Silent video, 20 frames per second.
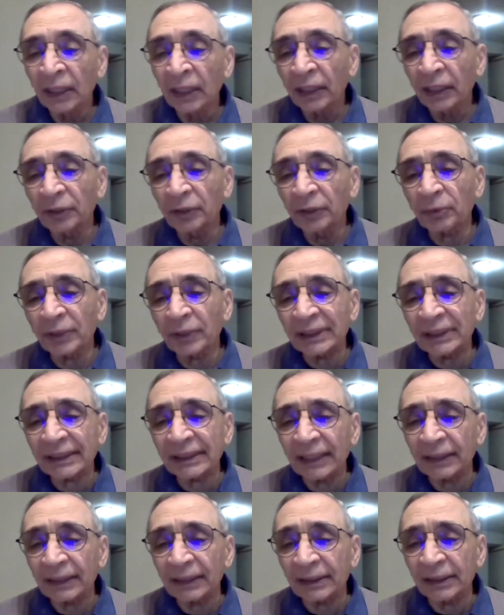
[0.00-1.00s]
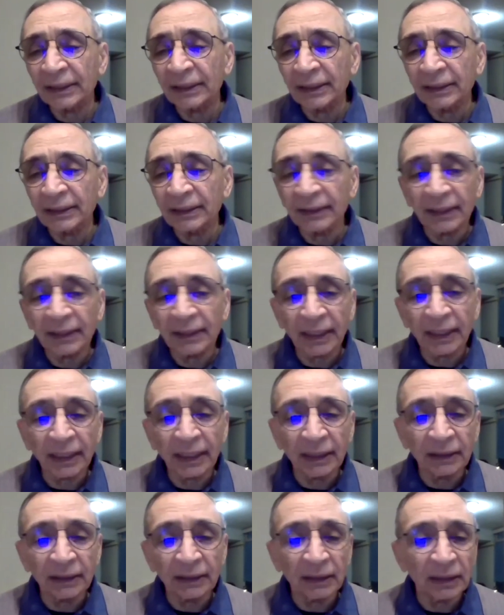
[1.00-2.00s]
They sell things like,
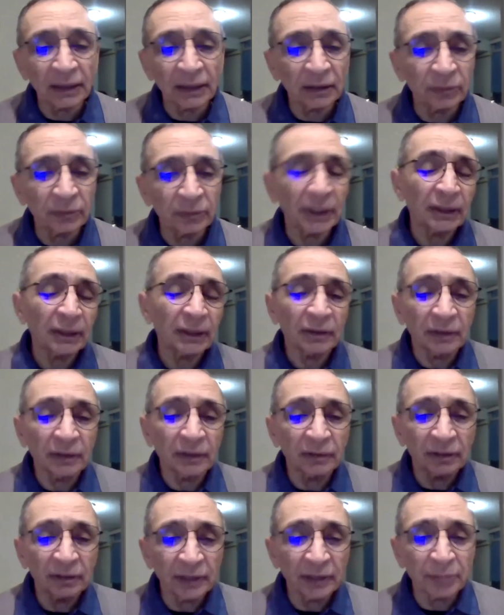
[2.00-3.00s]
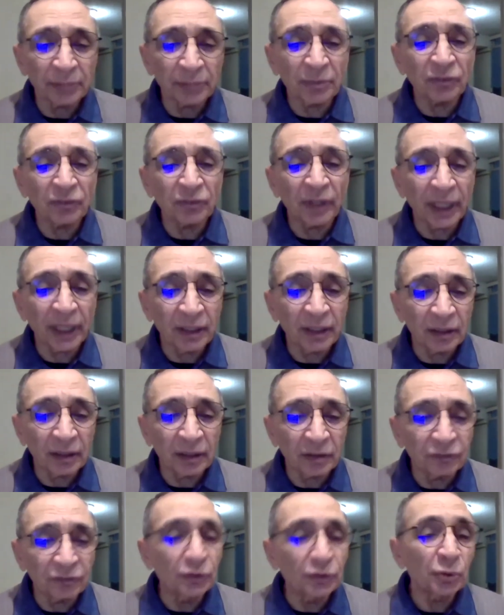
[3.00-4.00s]
they provide
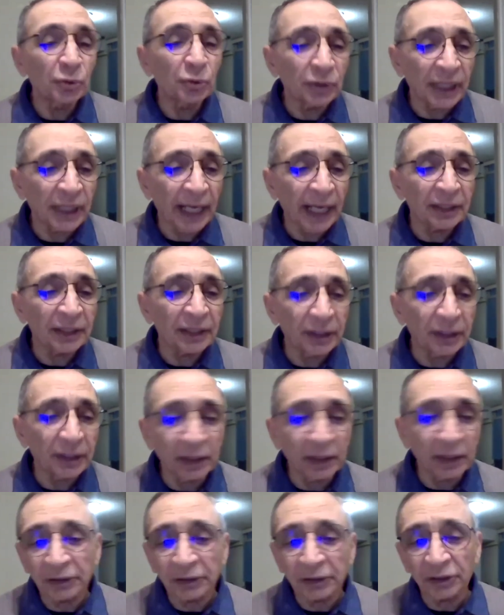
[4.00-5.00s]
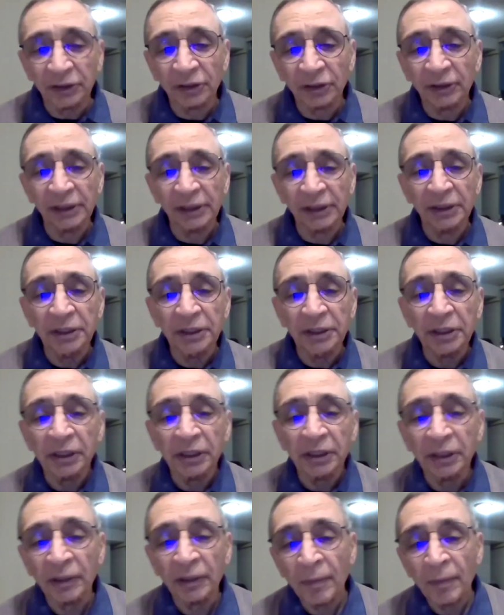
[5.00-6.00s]
food, canteens, the
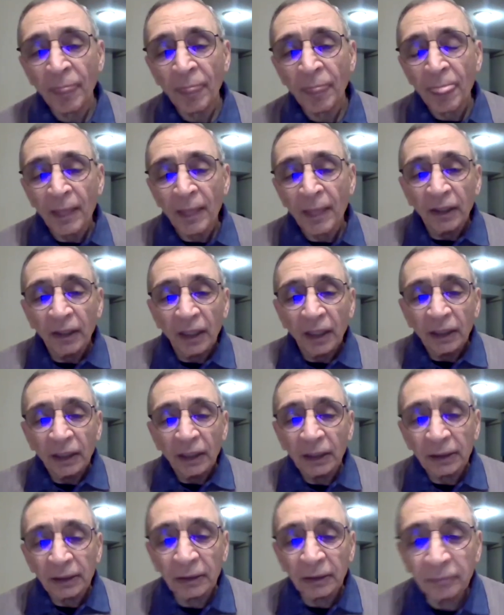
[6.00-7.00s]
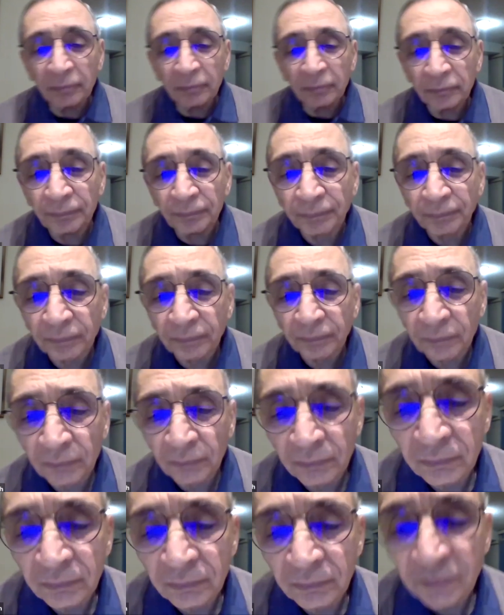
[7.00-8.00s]
tea.
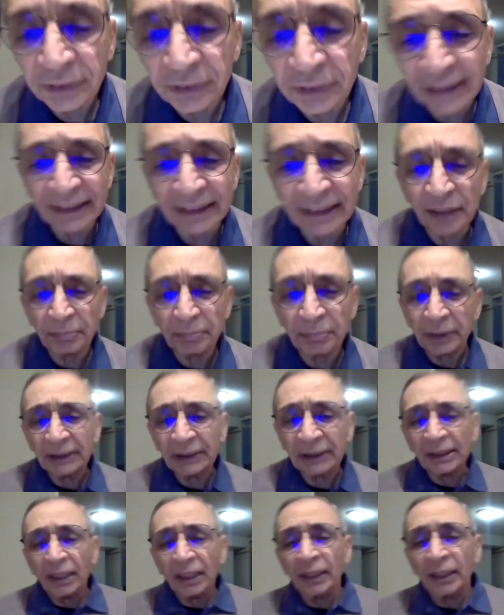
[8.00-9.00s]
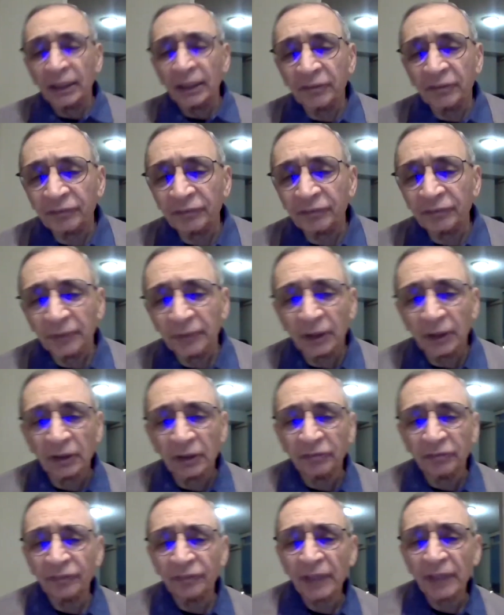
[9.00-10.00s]
They sell prasad,
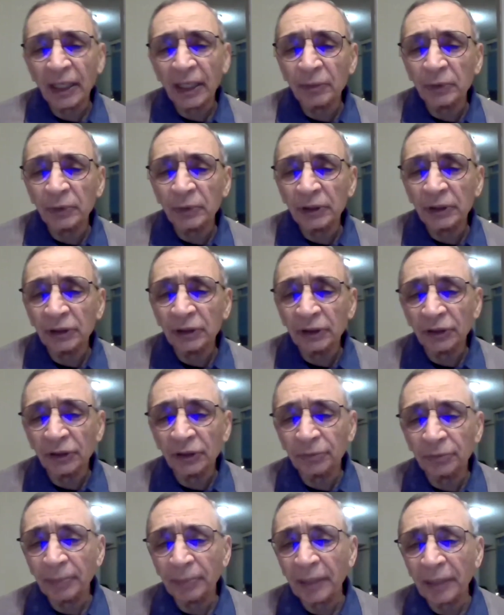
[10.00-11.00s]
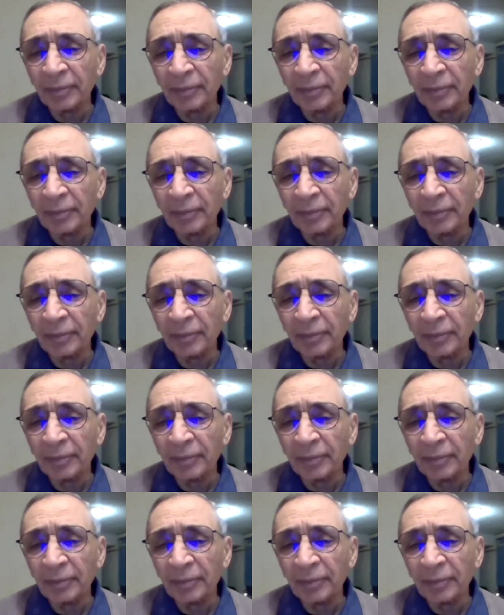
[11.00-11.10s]
flowers, Baba